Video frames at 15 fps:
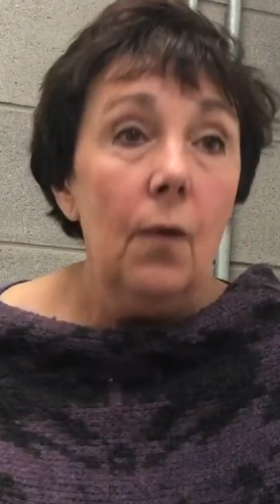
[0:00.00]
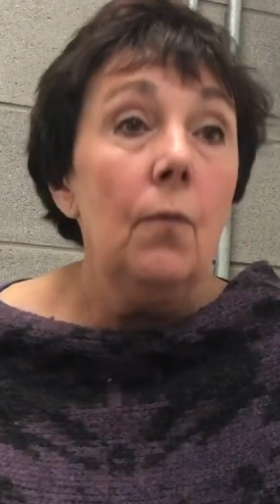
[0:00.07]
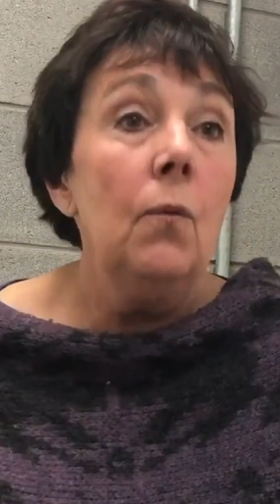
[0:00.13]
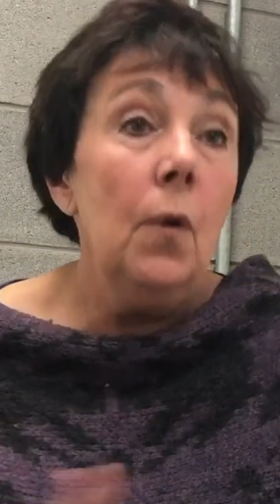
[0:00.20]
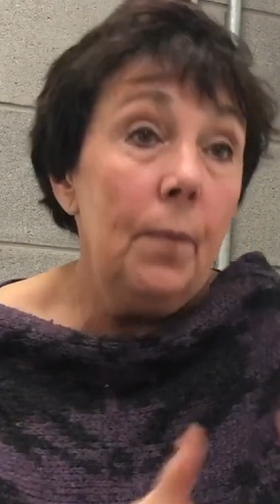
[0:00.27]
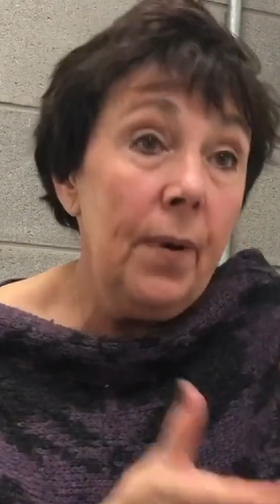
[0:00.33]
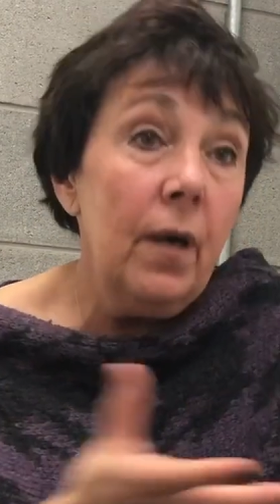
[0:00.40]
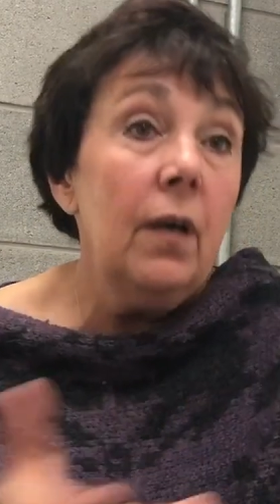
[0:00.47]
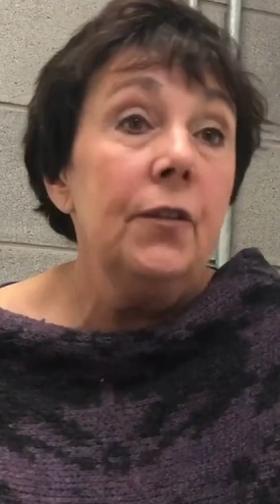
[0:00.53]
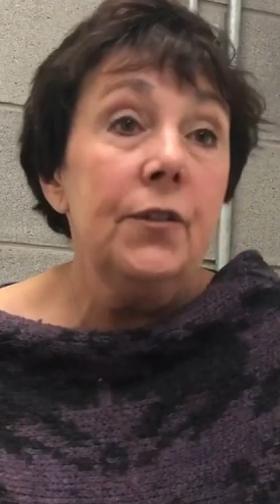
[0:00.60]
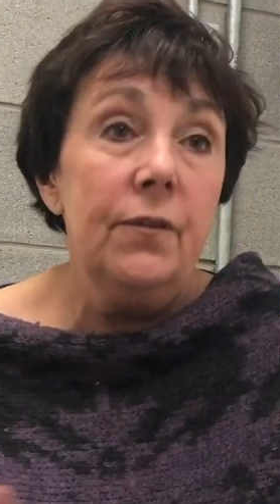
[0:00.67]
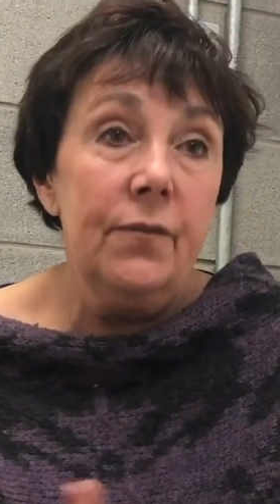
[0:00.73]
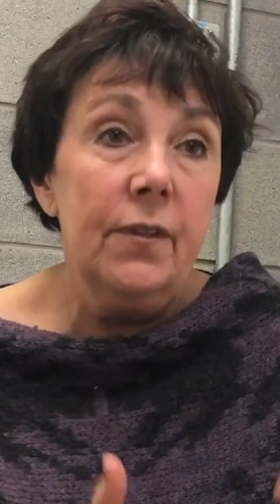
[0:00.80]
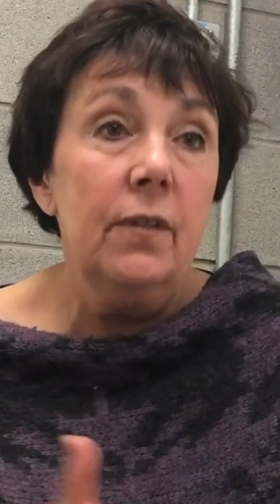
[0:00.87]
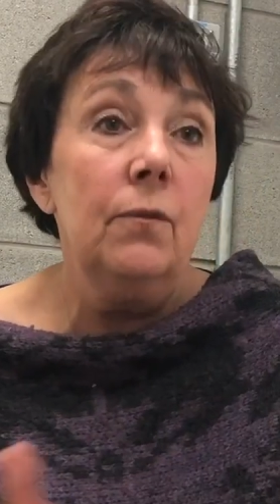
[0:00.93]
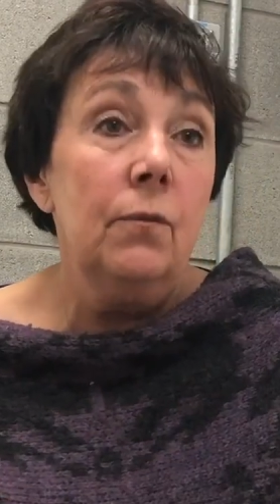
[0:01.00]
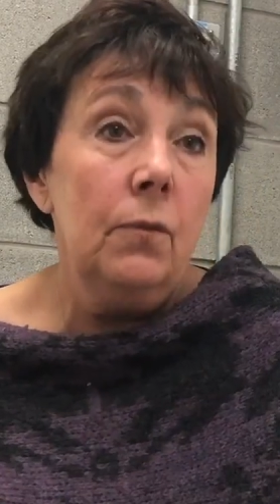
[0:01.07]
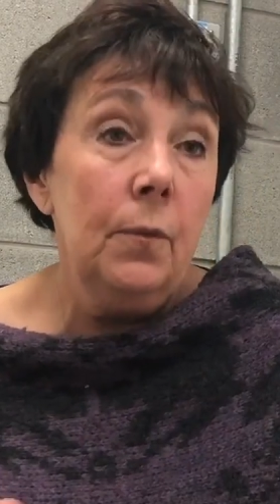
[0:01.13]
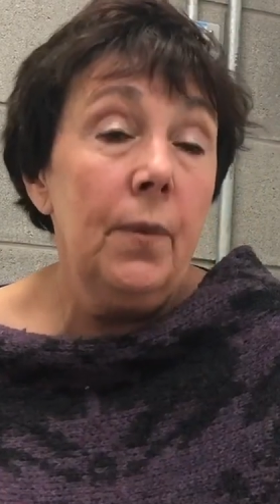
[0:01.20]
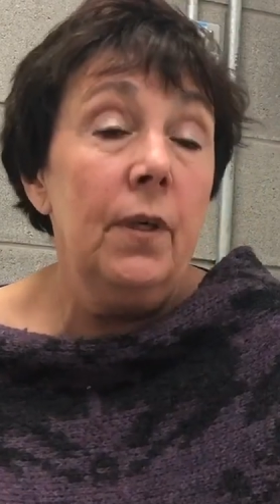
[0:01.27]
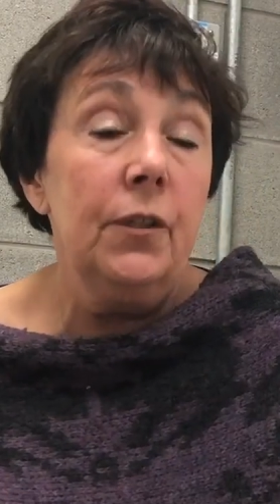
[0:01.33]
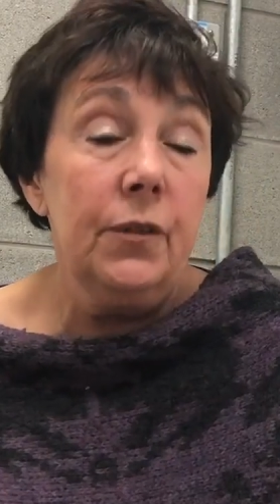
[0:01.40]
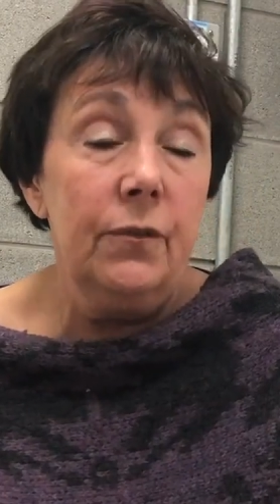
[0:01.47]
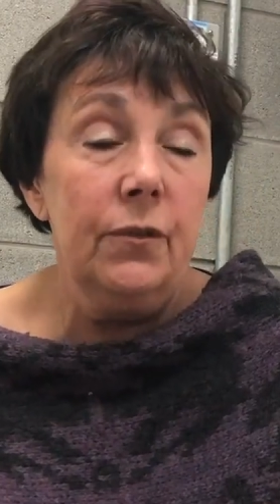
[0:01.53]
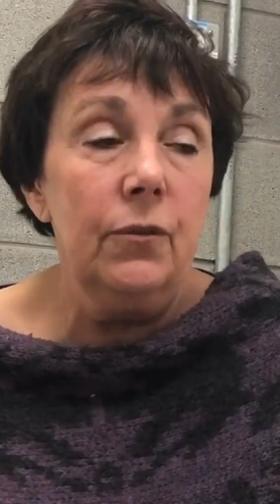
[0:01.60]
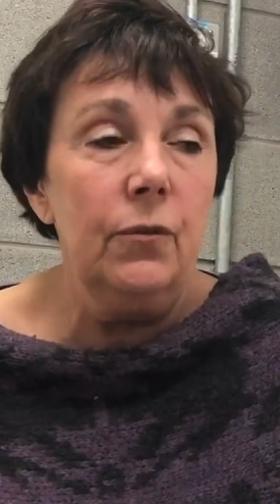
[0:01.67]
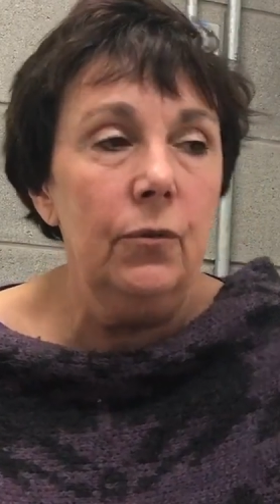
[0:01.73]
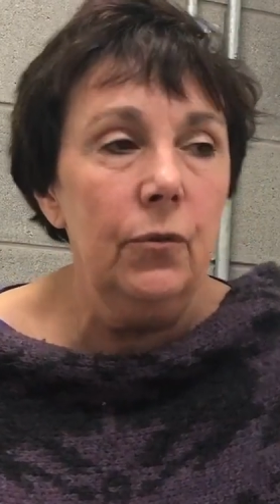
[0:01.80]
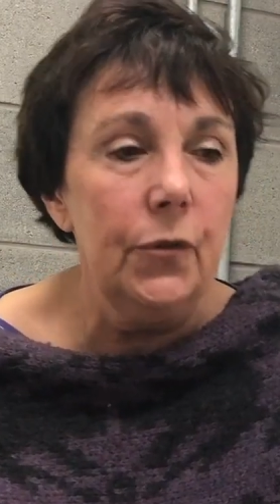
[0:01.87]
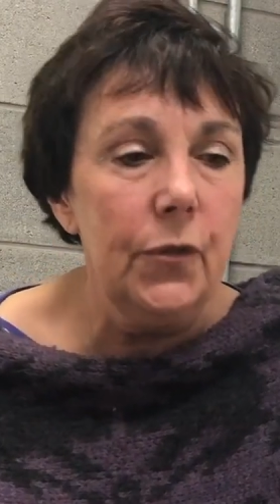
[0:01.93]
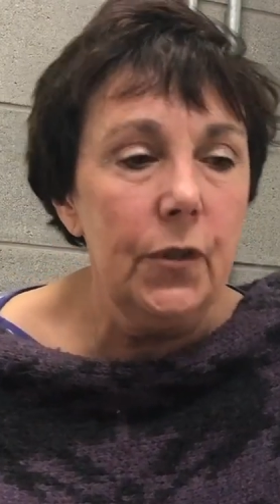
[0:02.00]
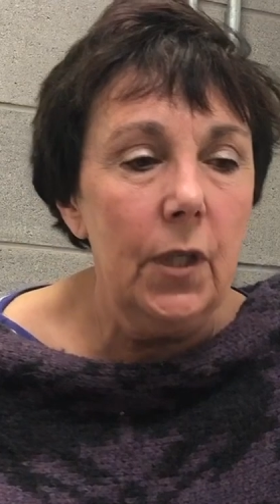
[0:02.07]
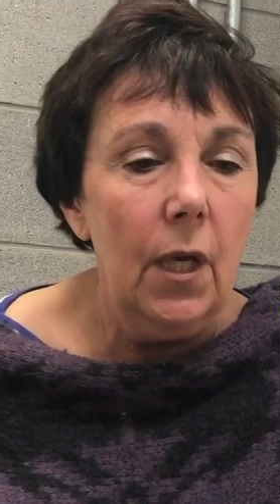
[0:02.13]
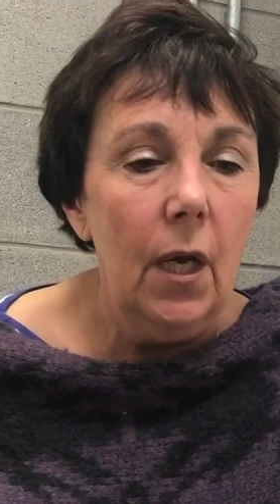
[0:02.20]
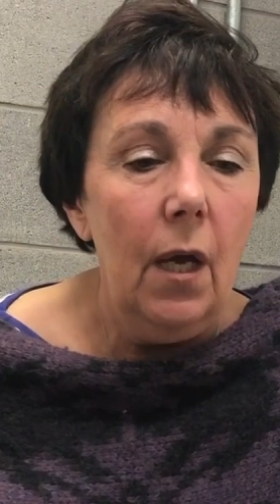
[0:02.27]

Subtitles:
were part of the course.